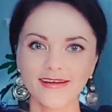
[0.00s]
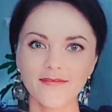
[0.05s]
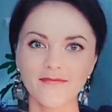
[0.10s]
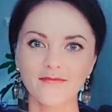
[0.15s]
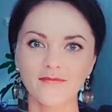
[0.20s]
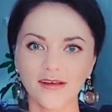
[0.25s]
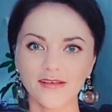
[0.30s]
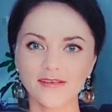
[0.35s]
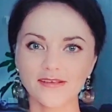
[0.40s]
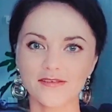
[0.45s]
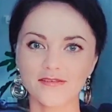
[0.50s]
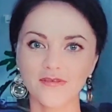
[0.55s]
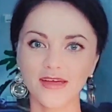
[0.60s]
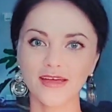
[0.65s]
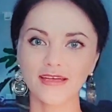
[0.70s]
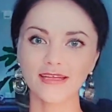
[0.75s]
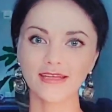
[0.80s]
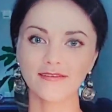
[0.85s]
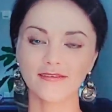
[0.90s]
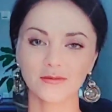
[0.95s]
macho
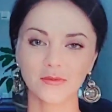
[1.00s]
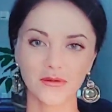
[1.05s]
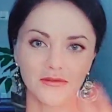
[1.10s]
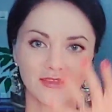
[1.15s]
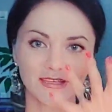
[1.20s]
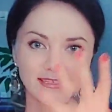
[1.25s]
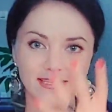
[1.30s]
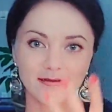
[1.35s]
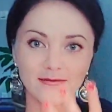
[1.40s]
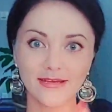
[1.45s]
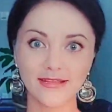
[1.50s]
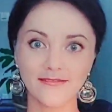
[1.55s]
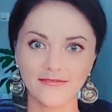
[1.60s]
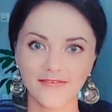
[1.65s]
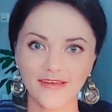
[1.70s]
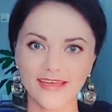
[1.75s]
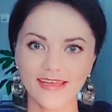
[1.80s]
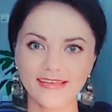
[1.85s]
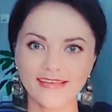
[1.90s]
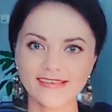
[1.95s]
man, even with this green
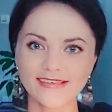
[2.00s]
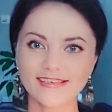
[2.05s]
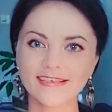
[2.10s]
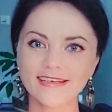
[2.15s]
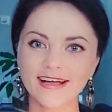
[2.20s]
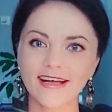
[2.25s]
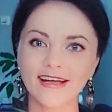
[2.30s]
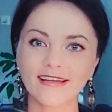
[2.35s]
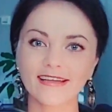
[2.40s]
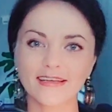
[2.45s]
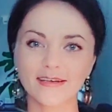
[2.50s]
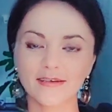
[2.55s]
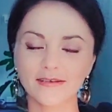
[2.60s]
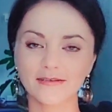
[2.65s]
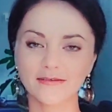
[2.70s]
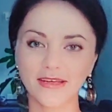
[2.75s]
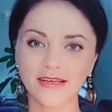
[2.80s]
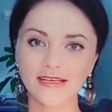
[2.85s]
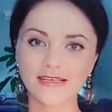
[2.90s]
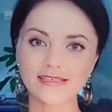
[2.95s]
face, ugly green
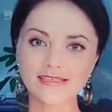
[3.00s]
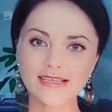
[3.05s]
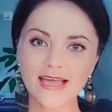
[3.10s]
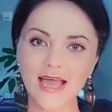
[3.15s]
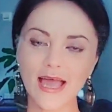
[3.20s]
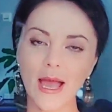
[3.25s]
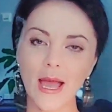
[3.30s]
face.